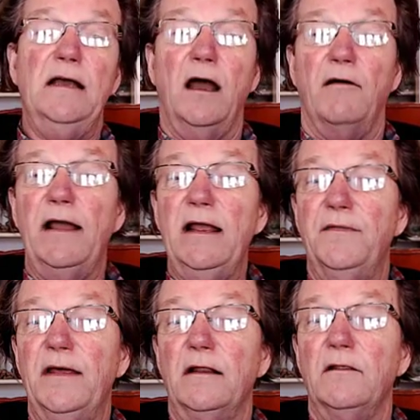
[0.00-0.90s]
All right,
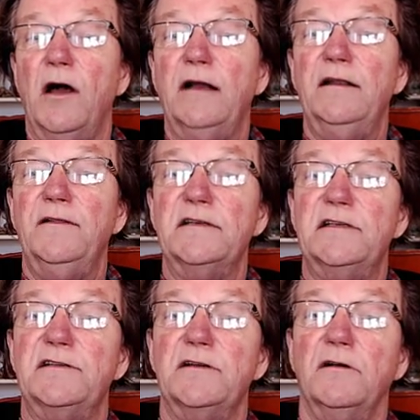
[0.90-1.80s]
and then along to this
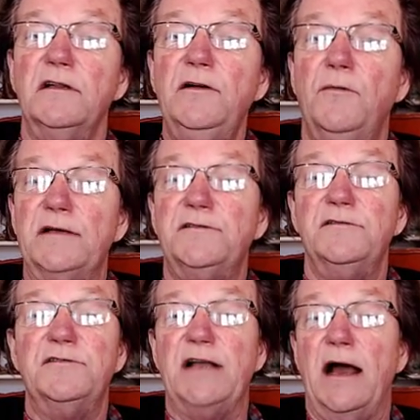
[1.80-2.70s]
early
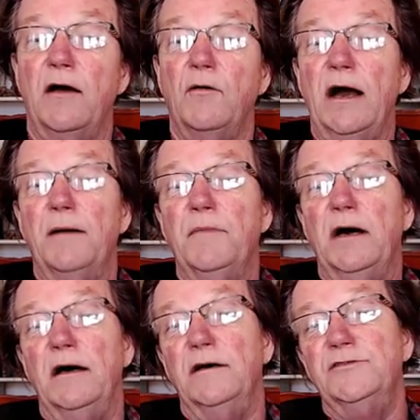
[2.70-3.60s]
Western Zhou
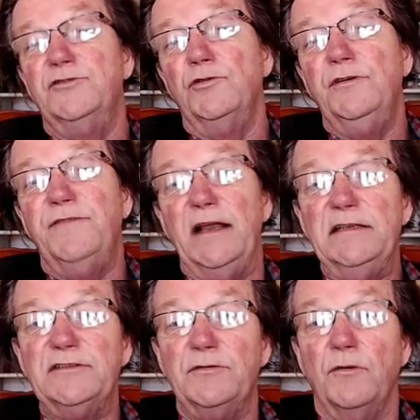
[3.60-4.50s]
Zun
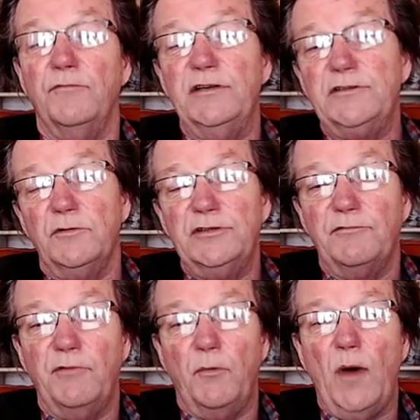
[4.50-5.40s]
vase, or ritual, it's a
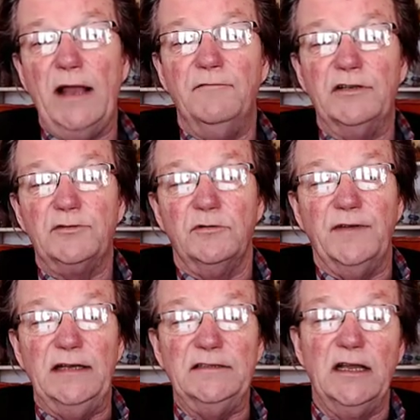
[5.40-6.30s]
wine ritual
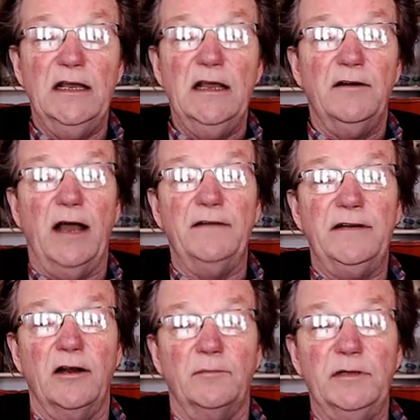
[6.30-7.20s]
vase, not
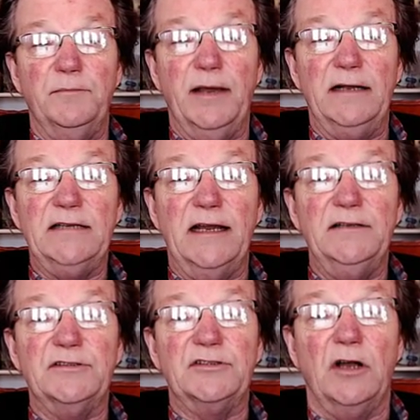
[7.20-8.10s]
terribly big, 10
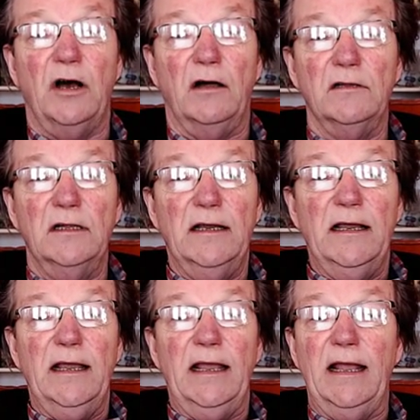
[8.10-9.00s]
inches tall.
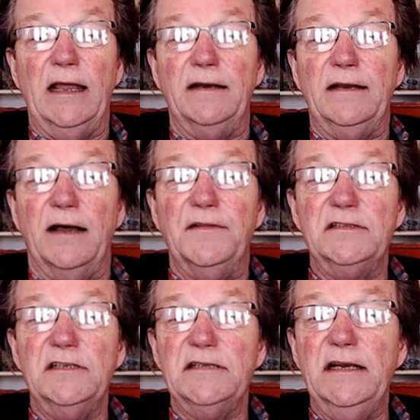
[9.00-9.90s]
And
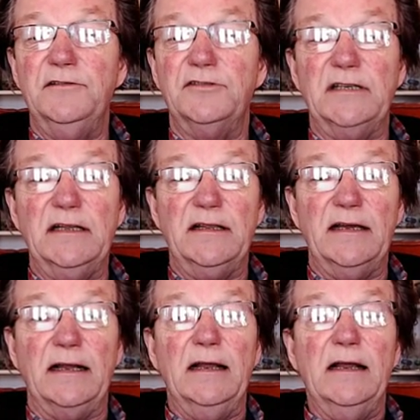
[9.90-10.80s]
this is an interesting
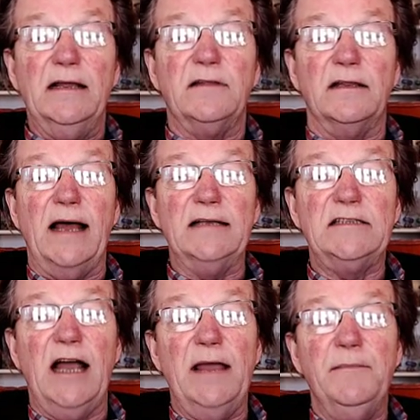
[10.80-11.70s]
thing. The last
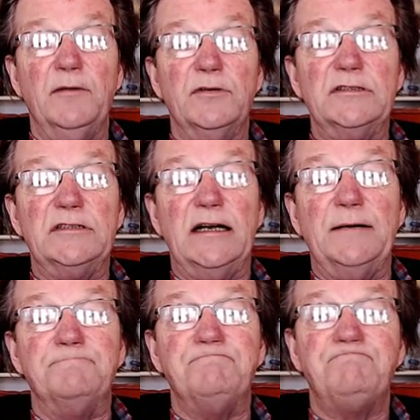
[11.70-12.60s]
time it was,
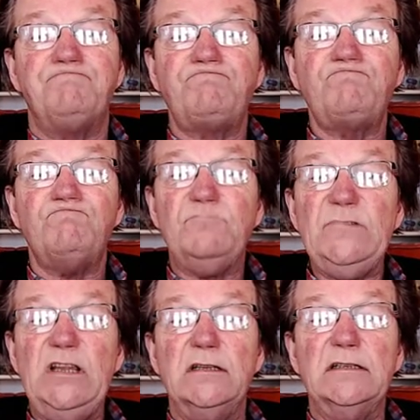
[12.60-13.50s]

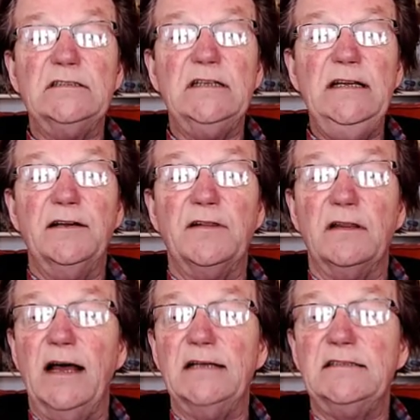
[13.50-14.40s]
let's see here, the
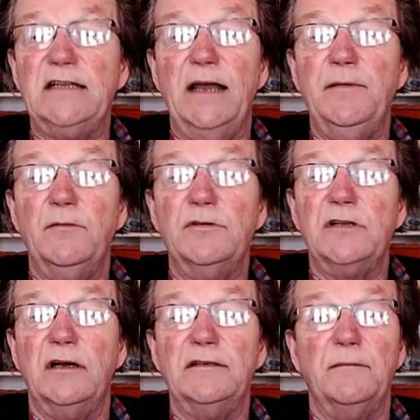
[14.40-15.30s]
last time it was
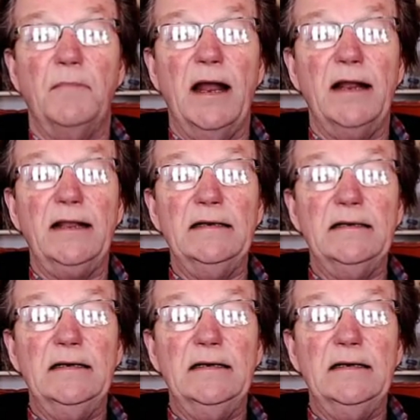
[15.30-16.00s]
on the market